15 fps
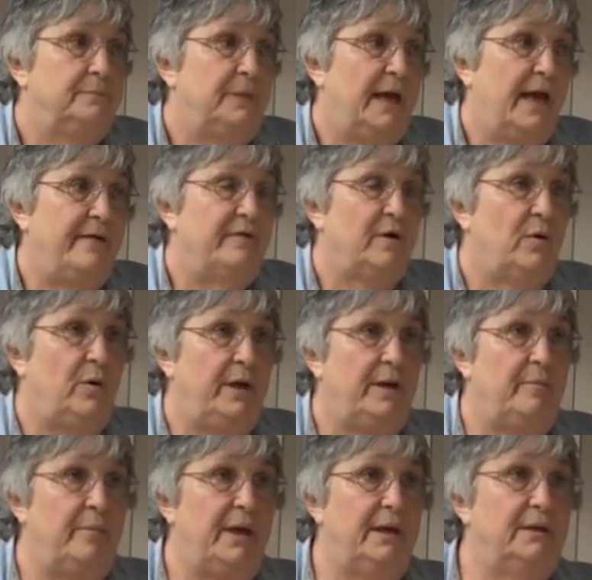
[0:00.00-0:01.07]
But I have a queen
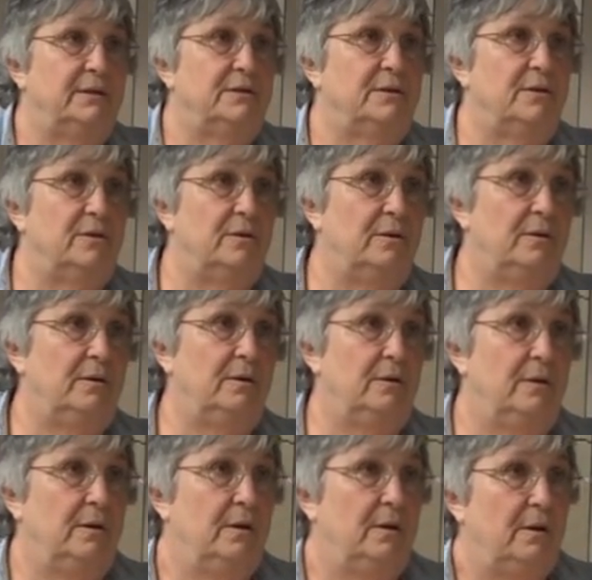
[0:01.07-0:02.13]
bed, so,
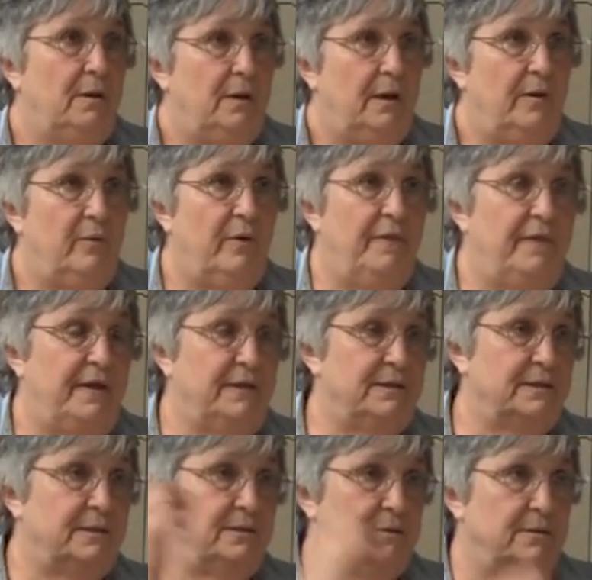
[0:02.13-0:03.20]
and with
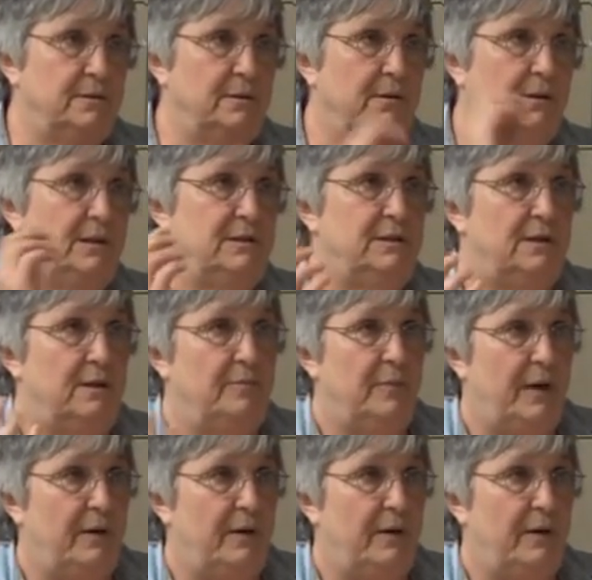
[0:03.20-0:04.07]
this, my